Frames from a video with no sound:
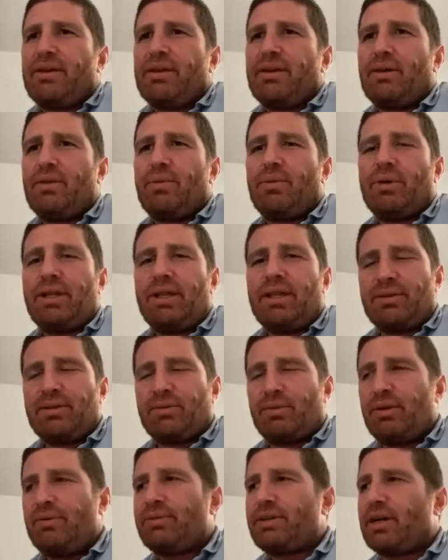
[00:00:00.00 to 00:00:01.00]
One of the
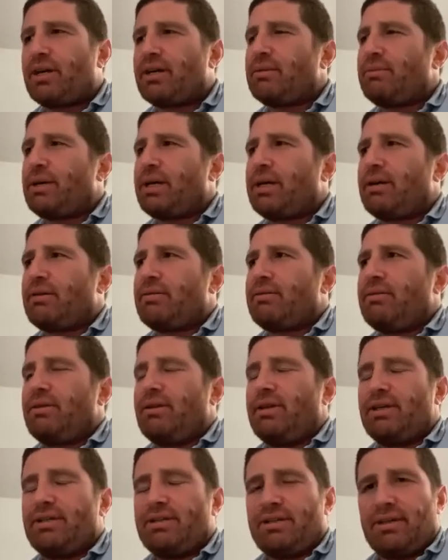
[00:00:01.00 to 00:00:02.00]
things we've talked about
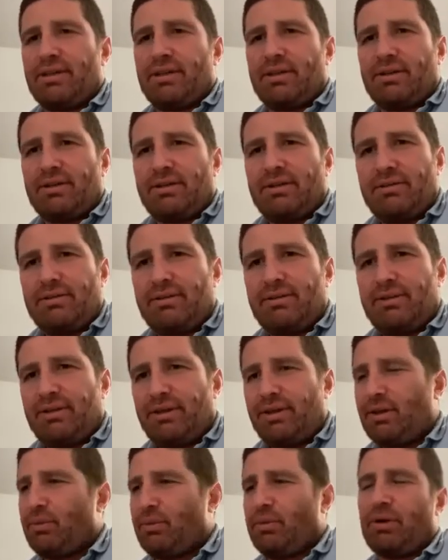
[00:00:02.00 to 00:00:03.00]
is that
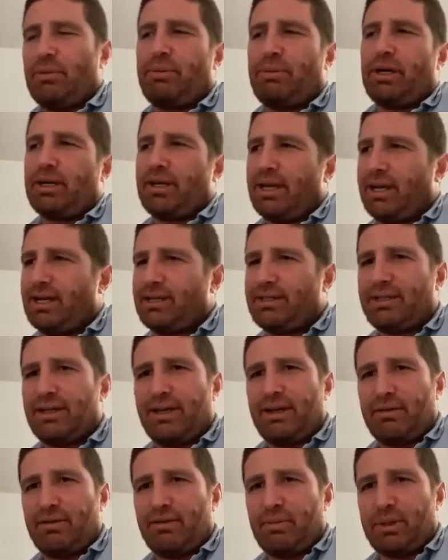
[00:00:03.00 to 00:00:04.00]
we're on a podcast
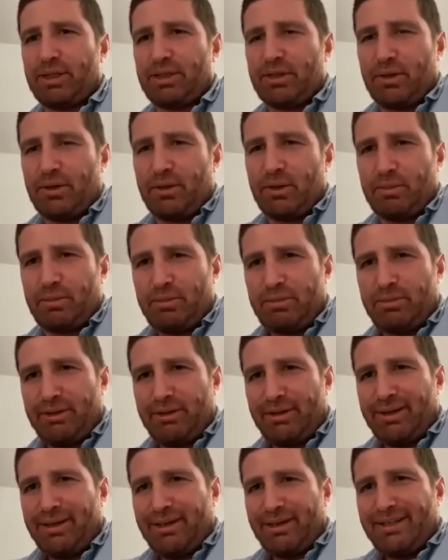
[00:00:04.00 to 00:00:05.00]
now. Everybody's home.
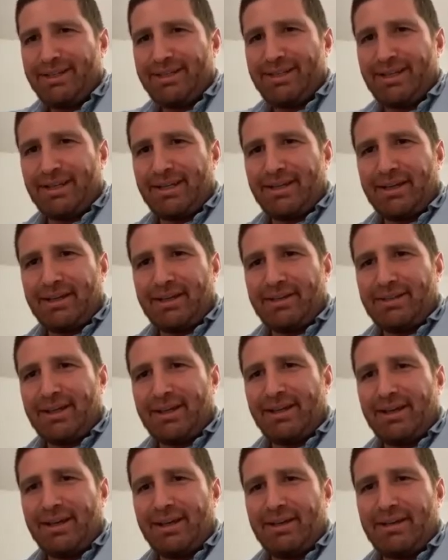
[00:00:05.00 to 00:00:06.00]

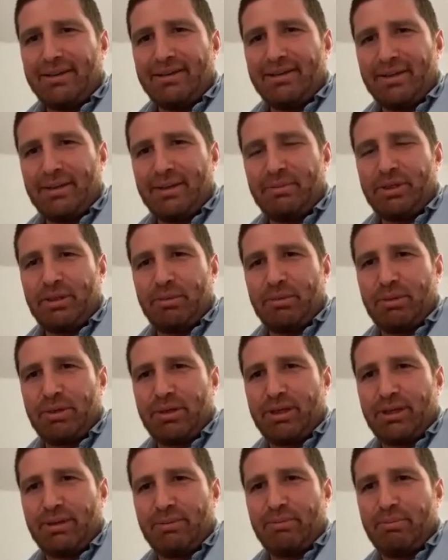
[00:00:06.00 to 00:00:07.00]
Telehealth seems to
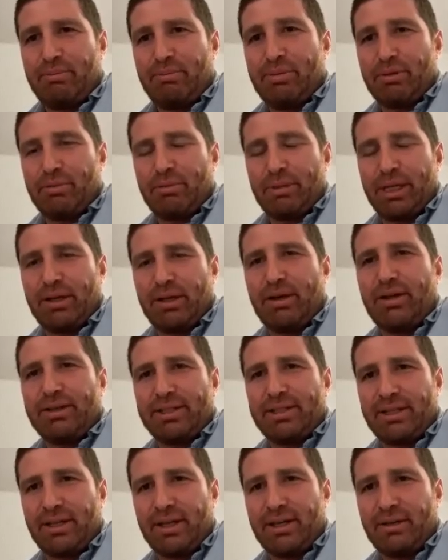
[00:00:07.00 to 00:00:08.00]
be booming all of
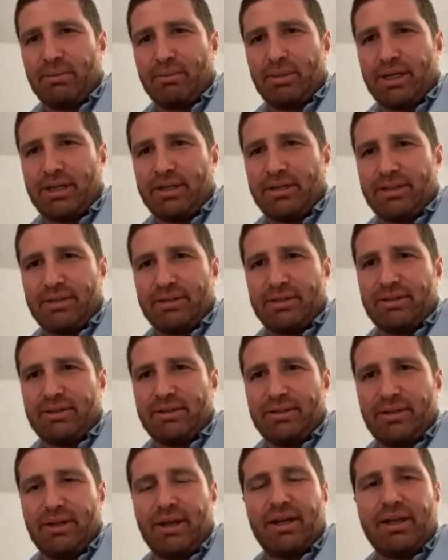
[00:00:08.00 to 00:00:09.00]
a sudden because there's
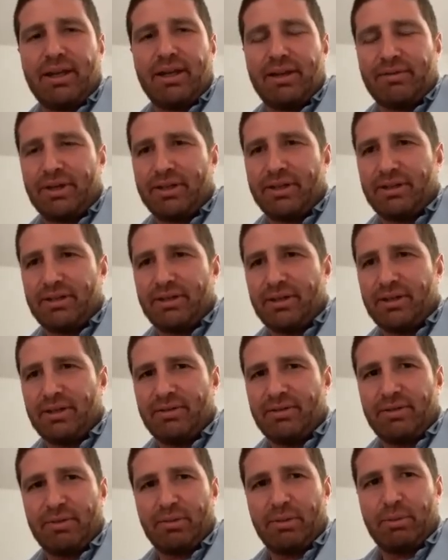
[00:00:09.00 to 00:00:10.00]
not a lot of
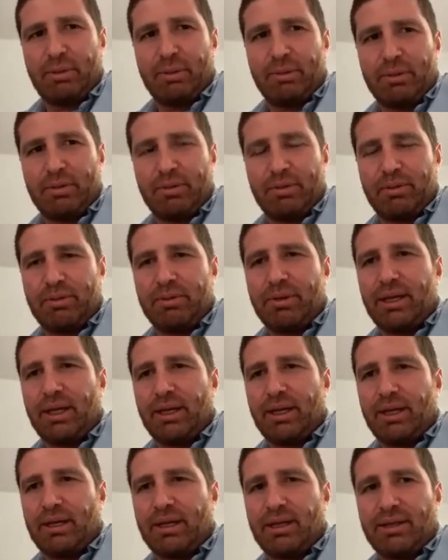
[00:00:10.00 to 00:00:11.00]
alternatives for people who
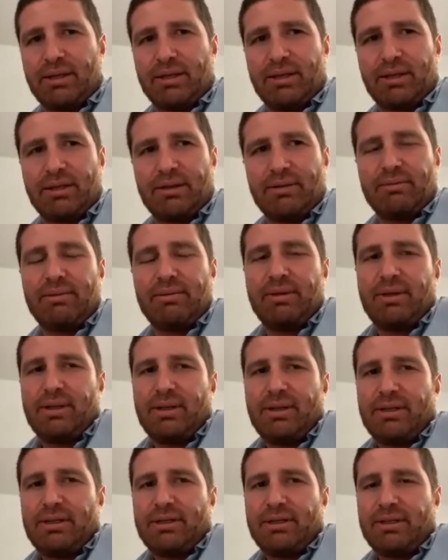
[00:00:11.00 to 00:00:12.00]
can't get in to
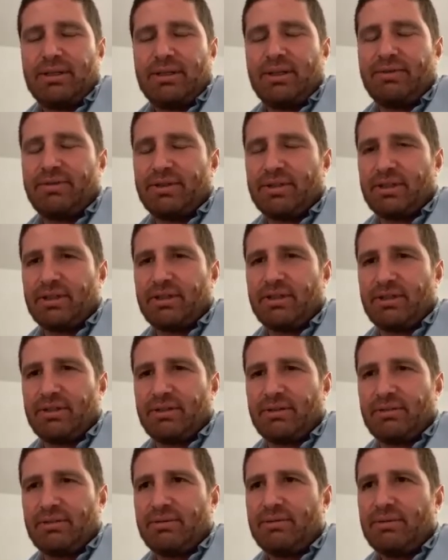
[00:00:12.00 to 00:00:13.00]
see a physician.